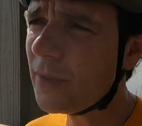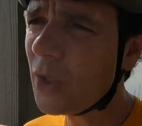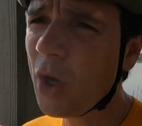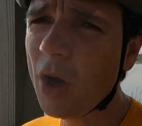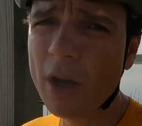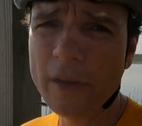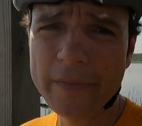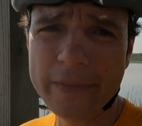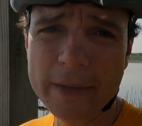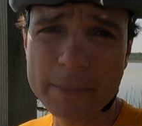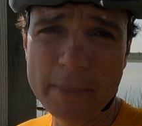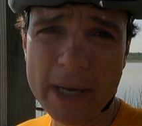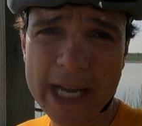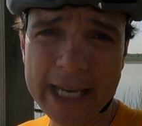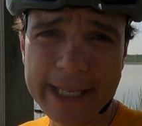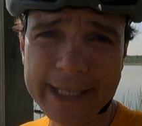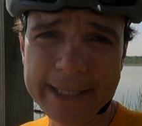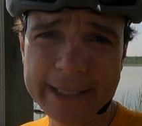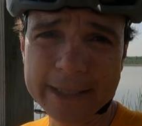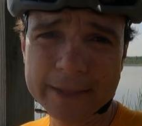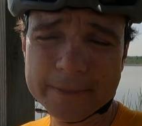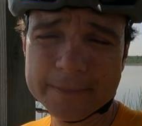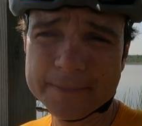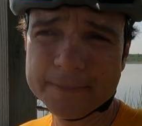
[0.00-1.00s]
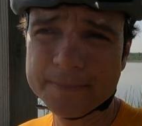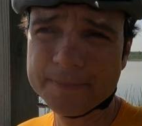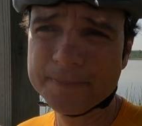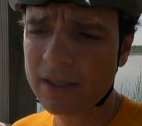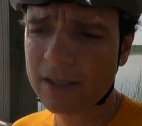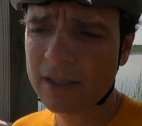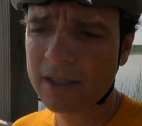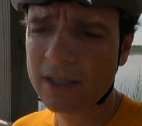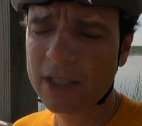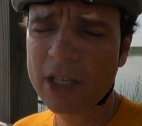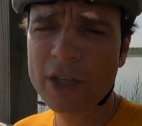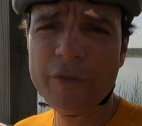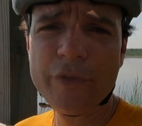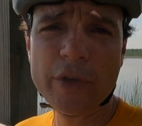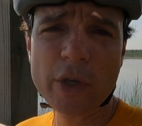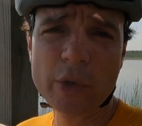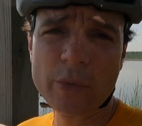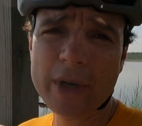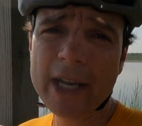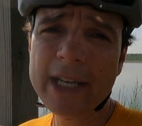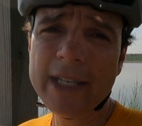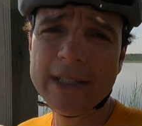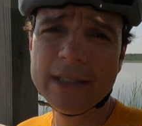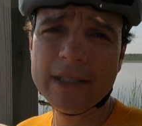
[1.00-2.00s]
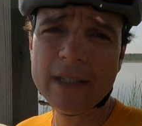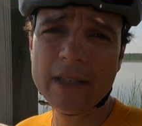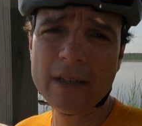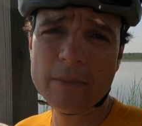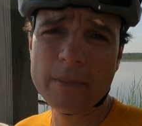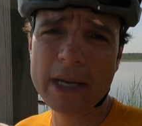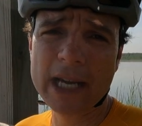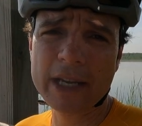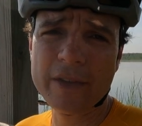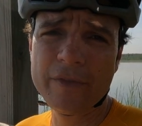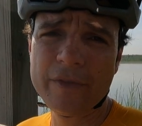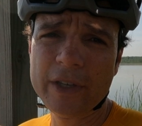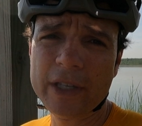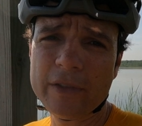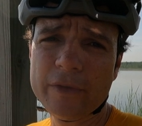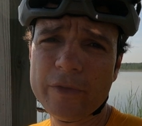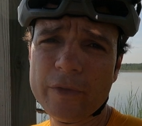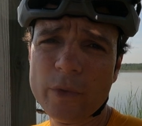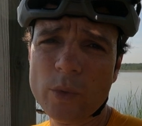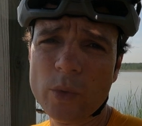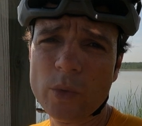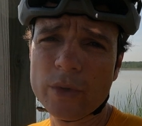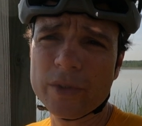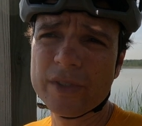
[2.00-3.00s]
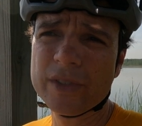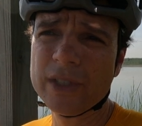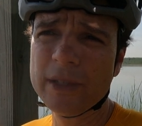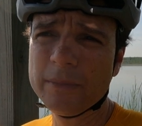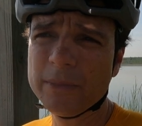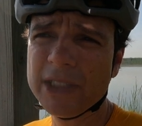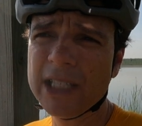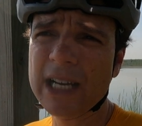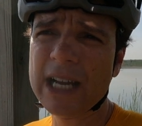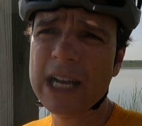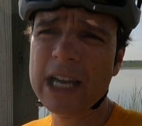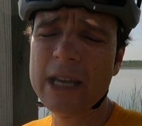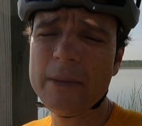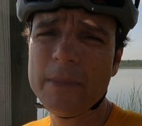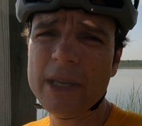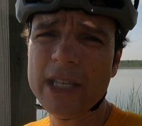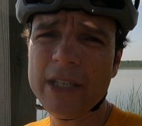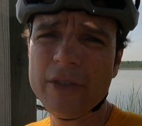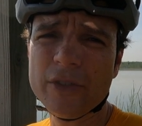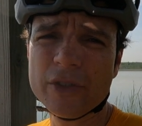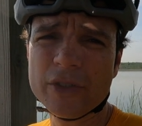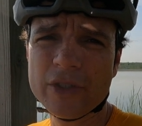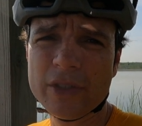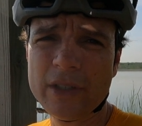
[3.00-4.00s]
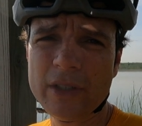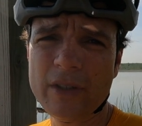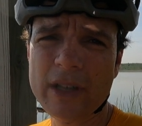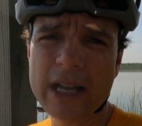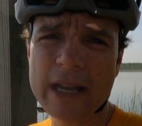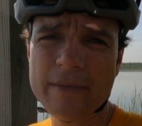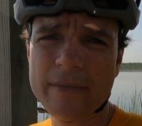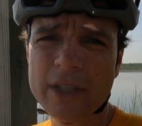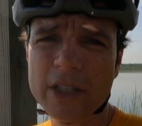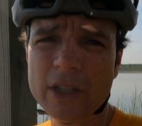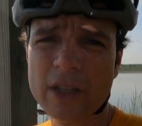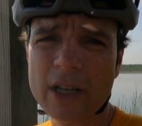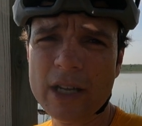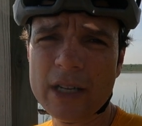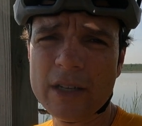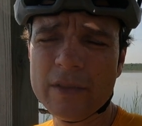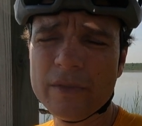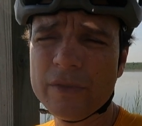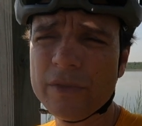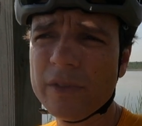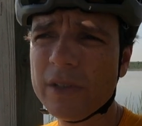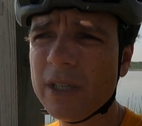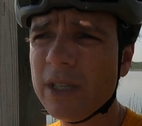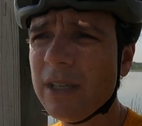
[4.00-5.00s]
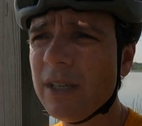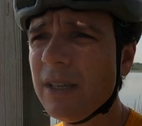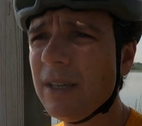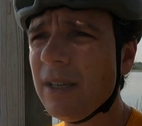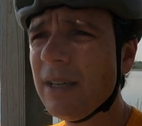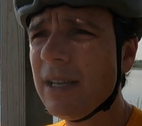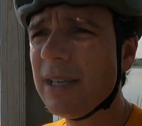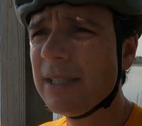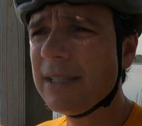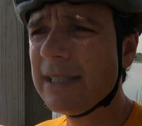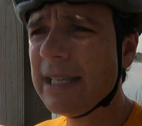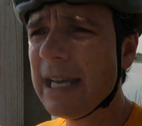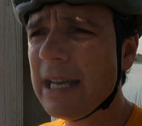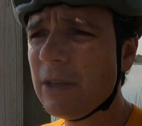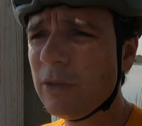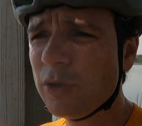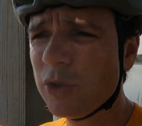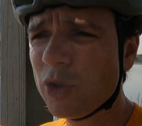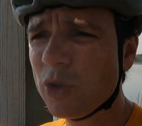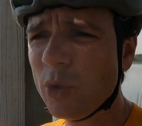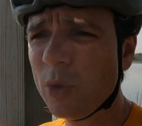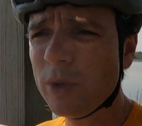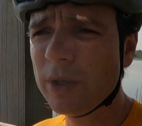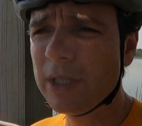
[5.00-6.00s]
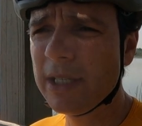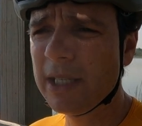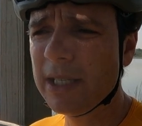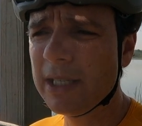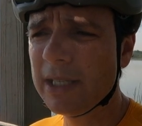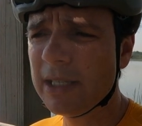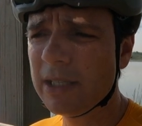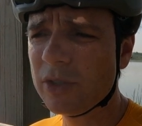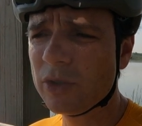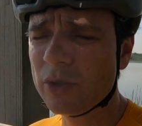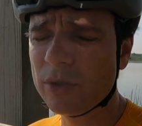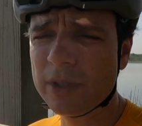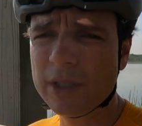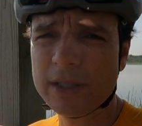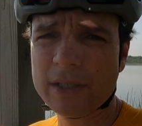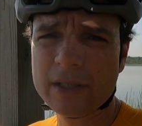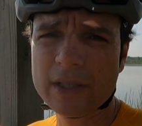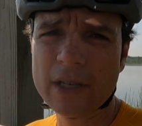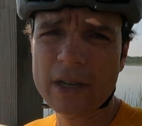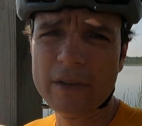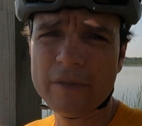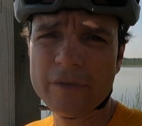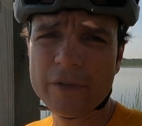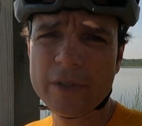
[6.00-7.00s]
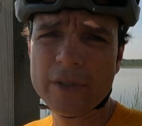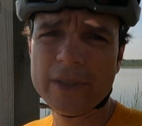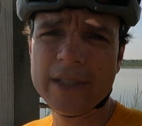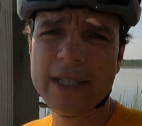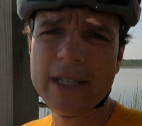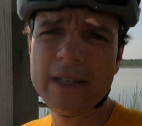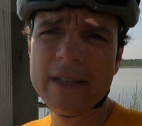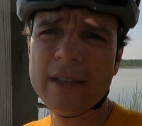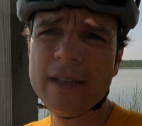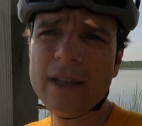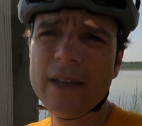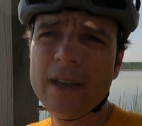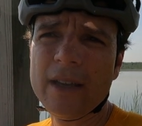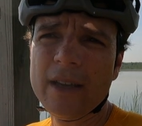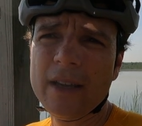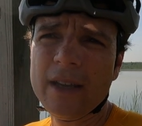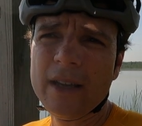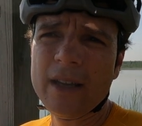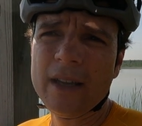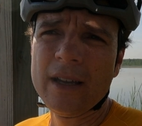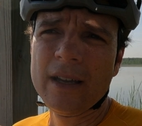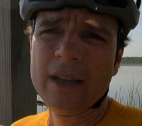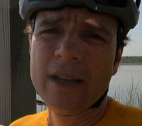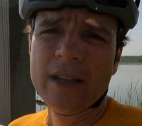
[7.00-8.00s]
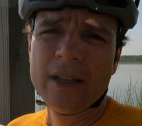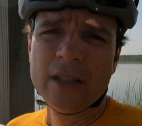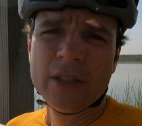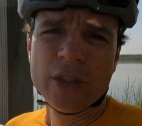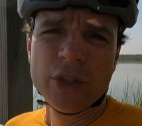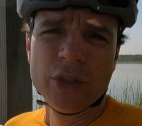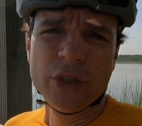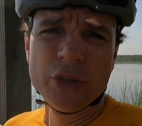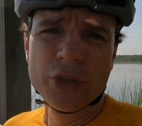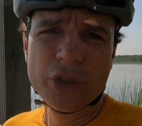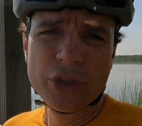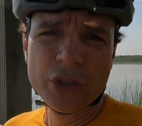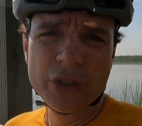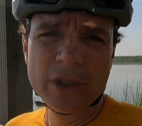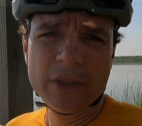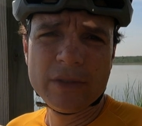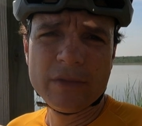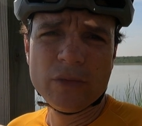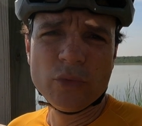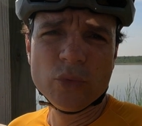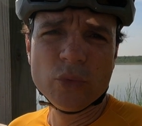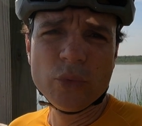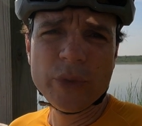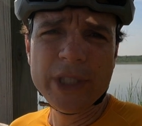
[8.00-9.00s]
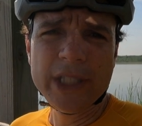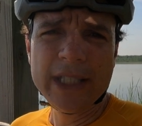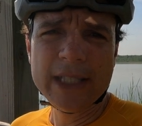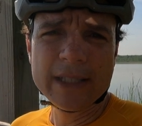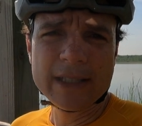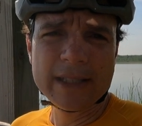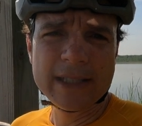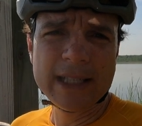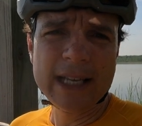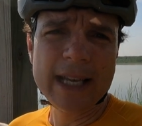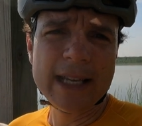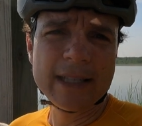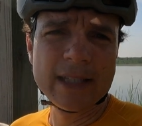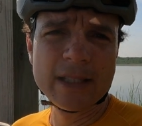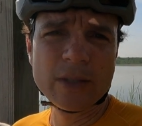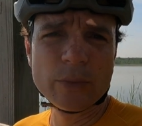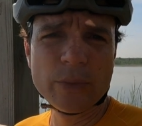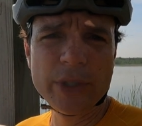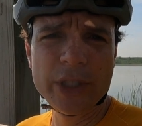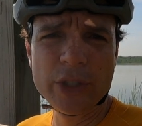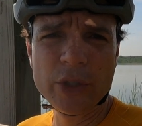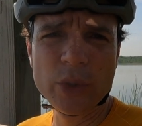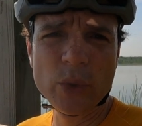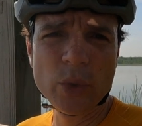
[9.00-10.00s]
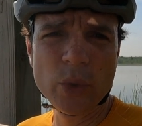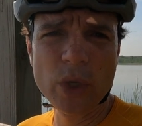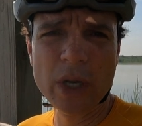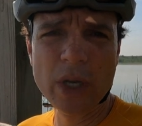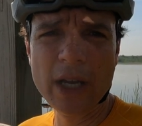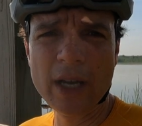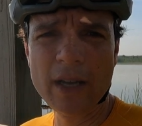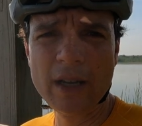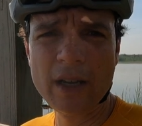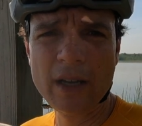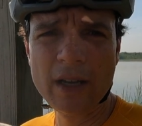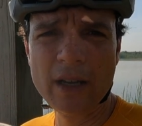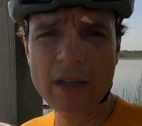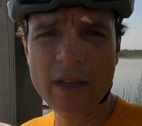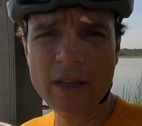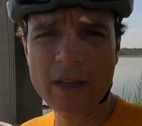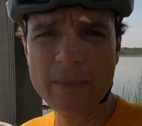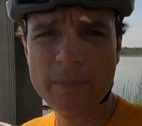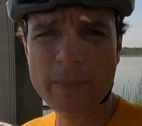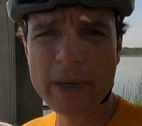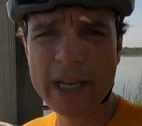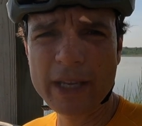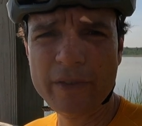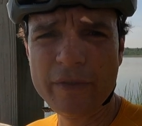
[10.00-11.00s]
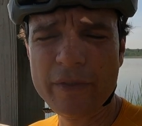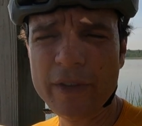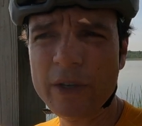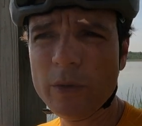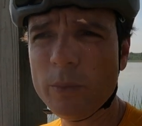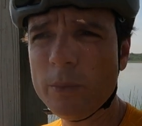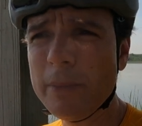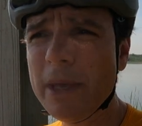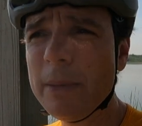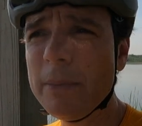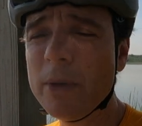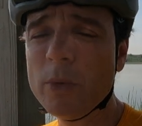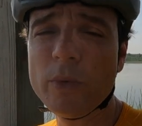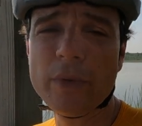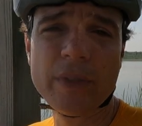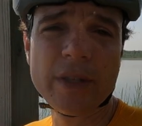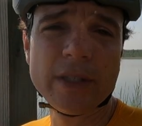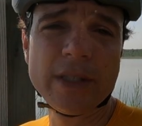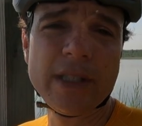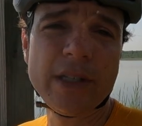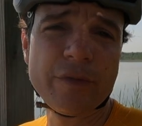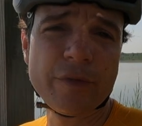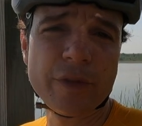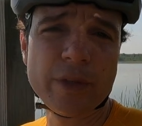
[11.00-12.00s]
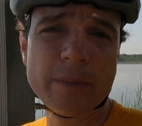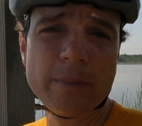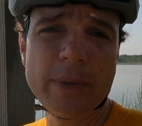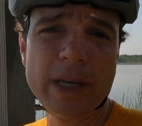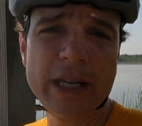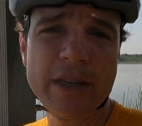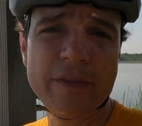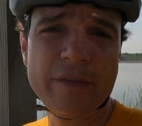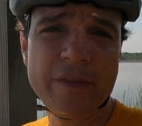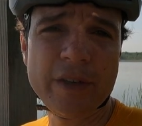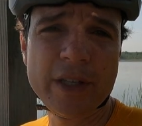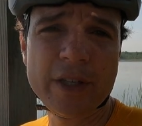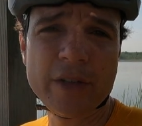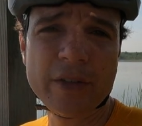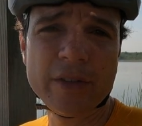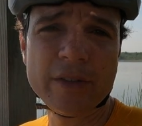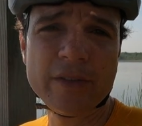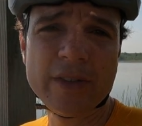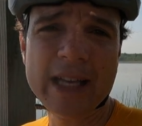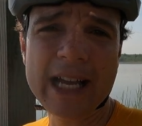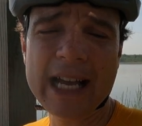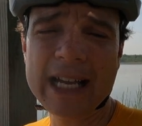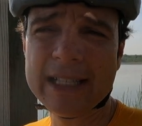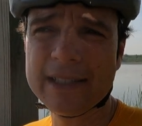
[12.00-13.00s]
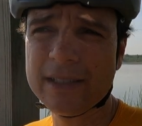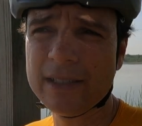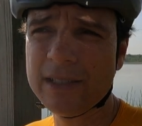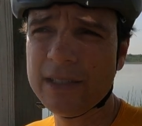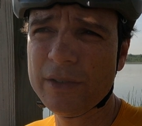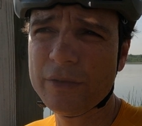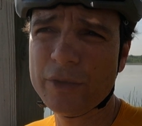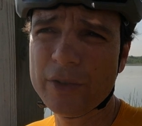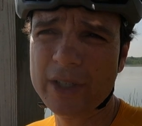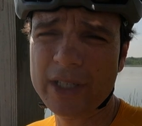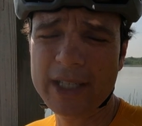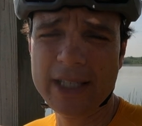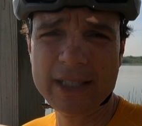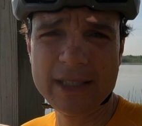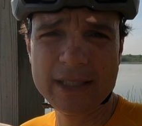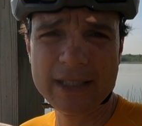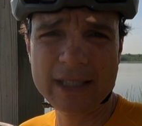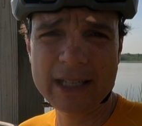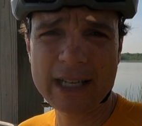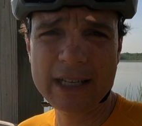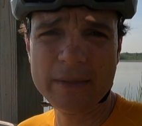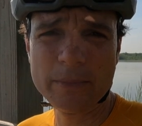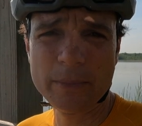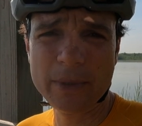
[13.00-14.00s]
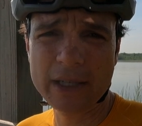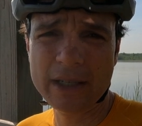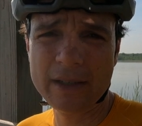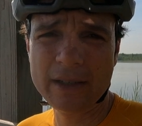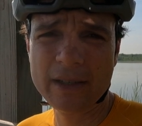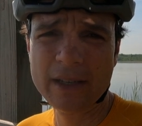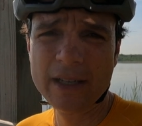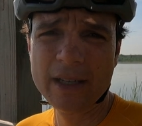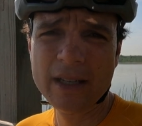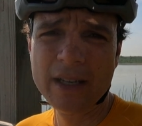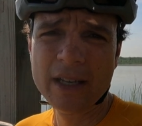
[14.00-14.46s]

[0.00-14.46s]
on the bike. If you've already done a bike fit for some time and you're still having a lot of saddle soreness or discomfort, then you should reassess, redo a bike fit, maybe with a different bike fitter that has a different insight. But uh,